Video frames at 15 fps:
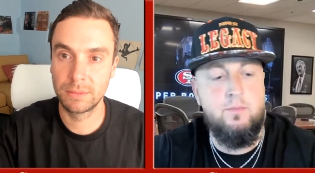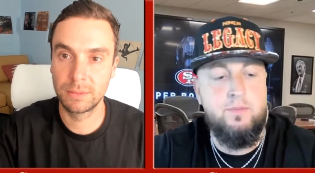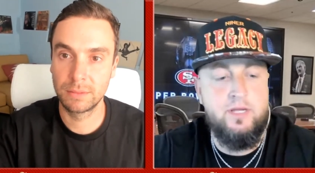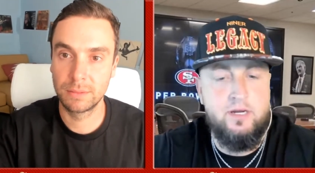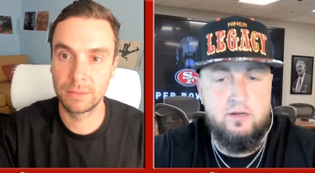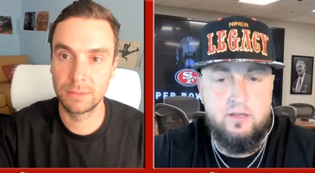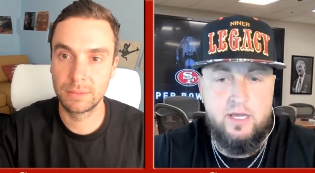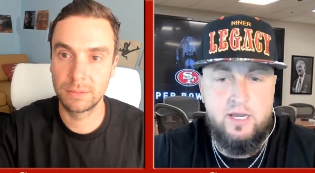Speaker 1: a, a
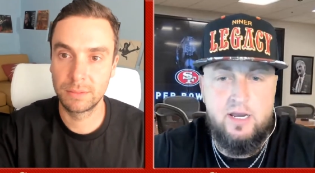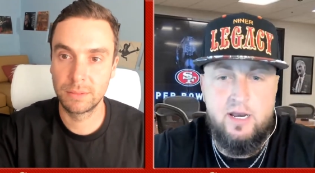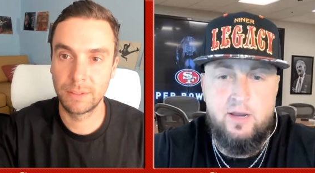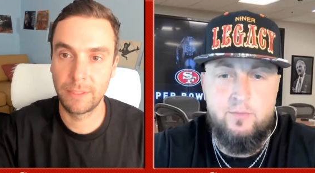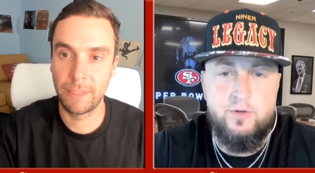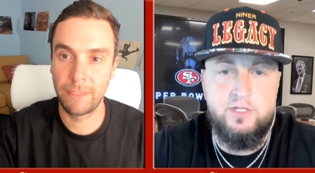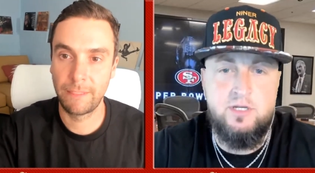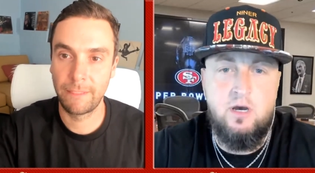player like an
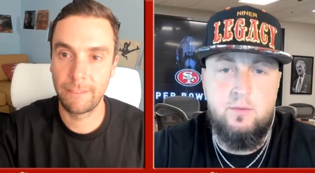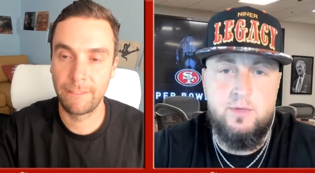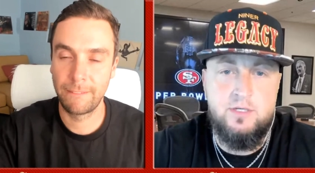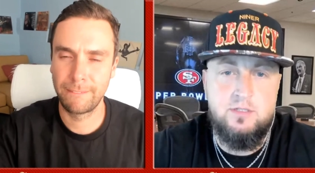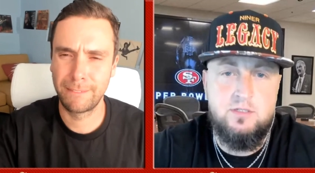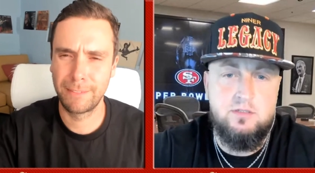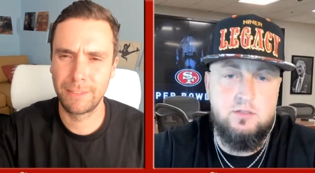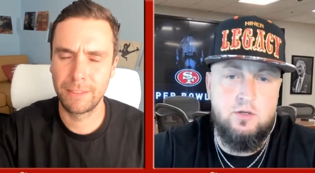Ambry
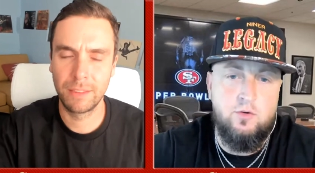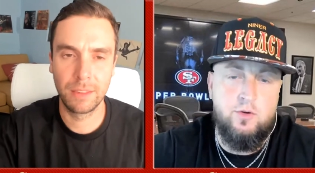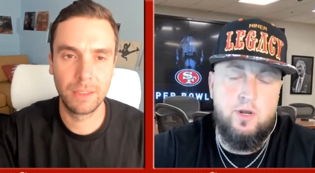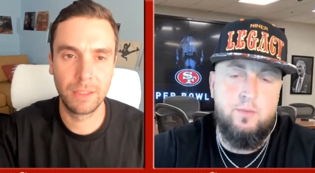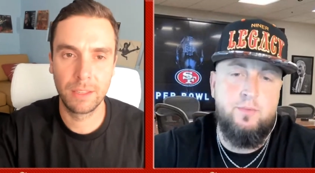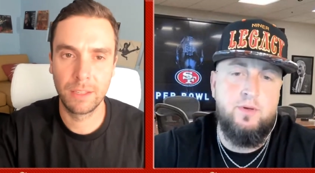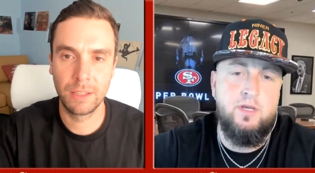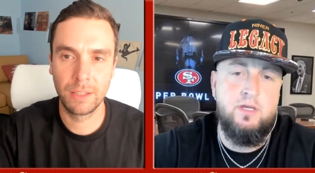Thomas
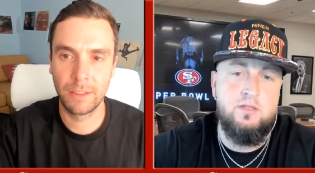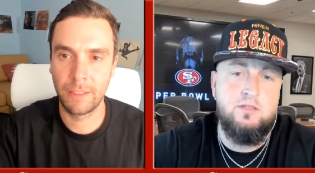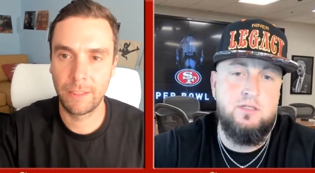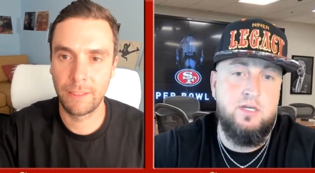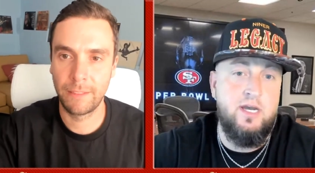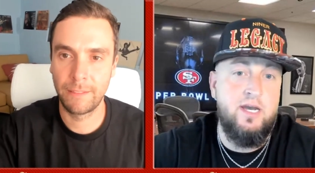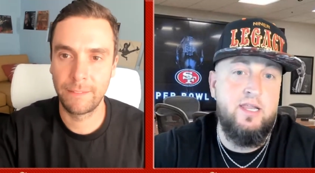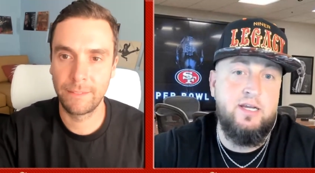going up
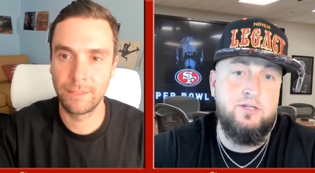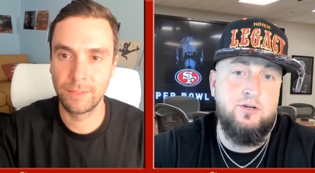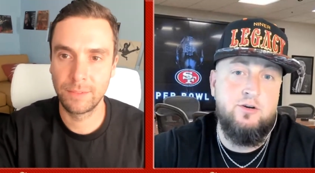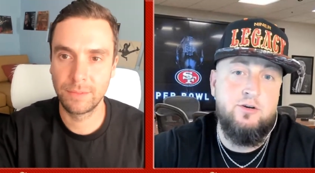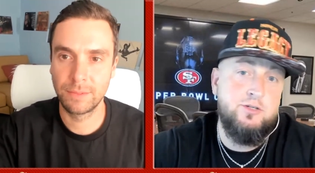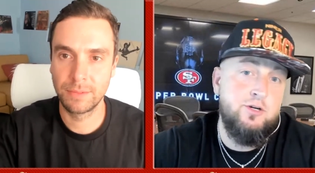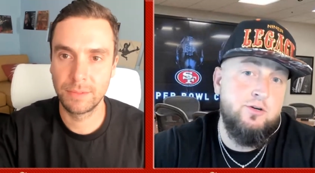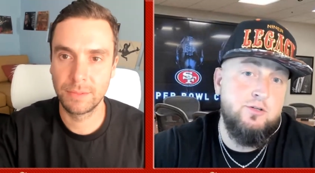against a guy like
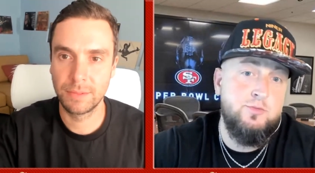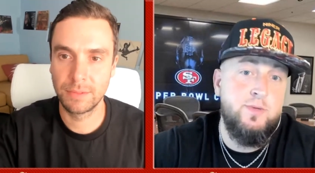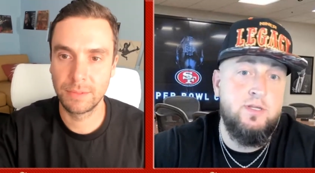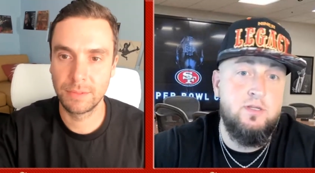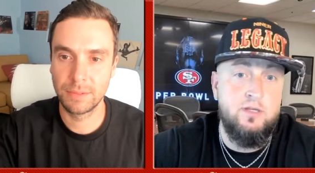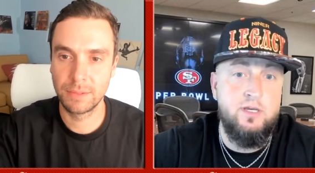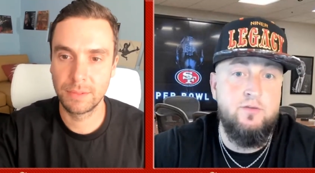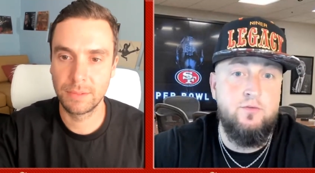Turner, Turner's
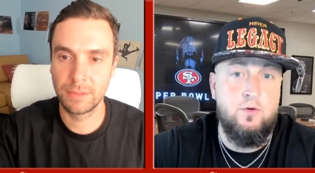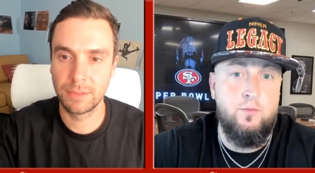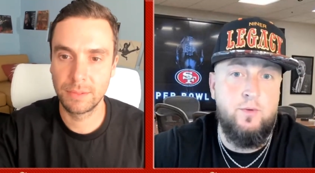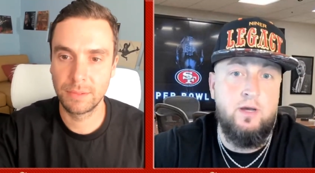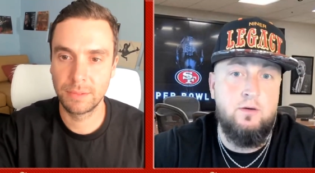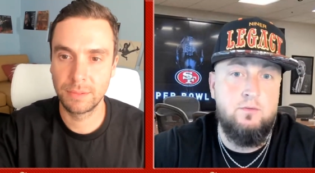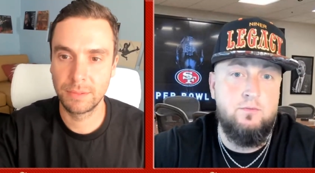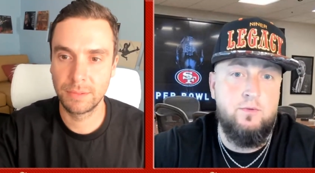been in the league for a
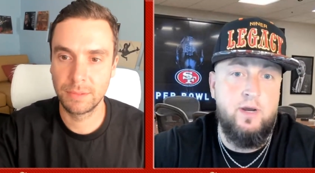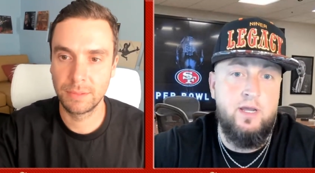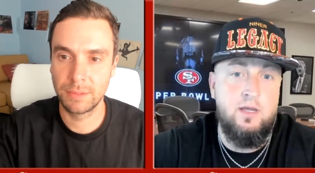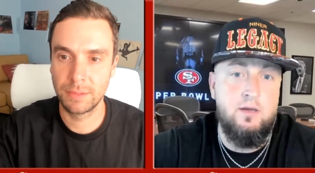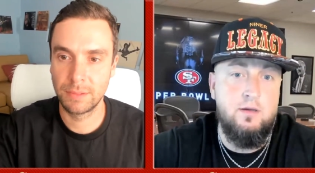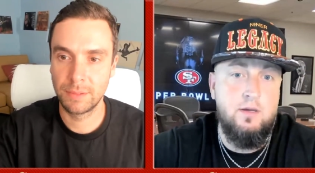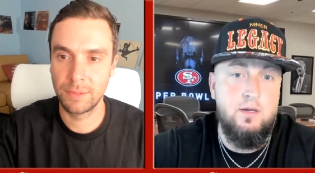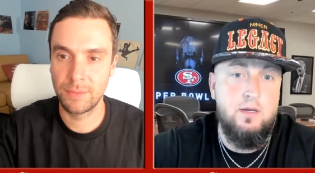while,
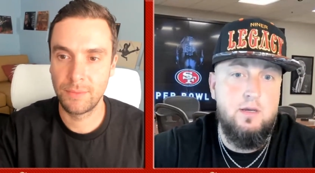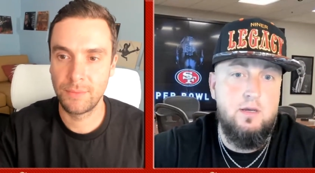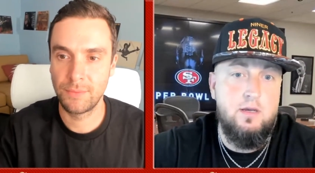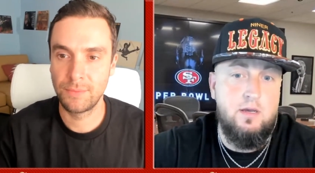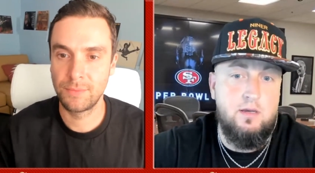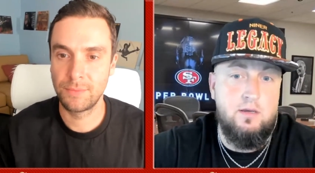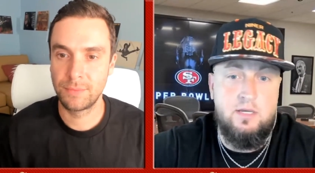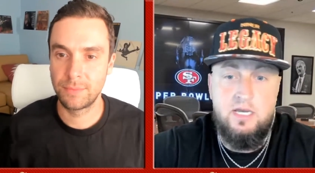right?
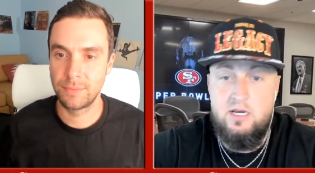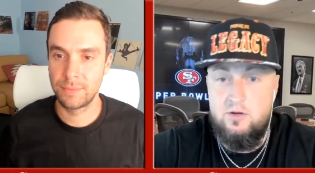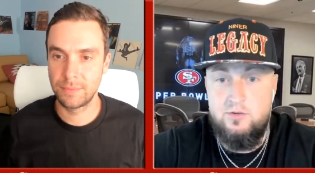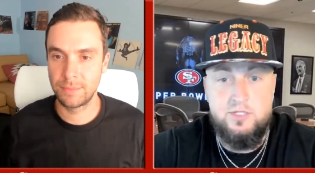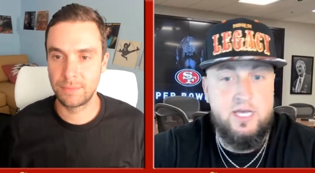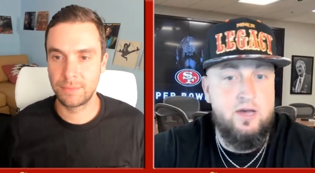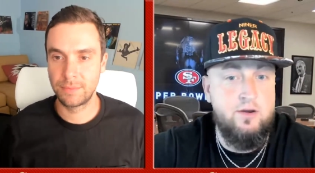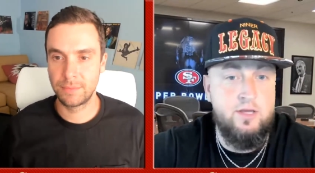He
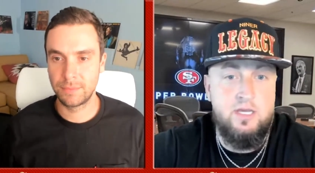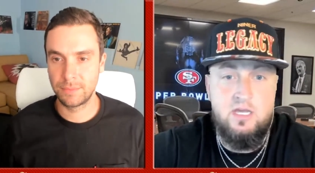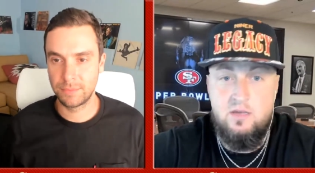knows how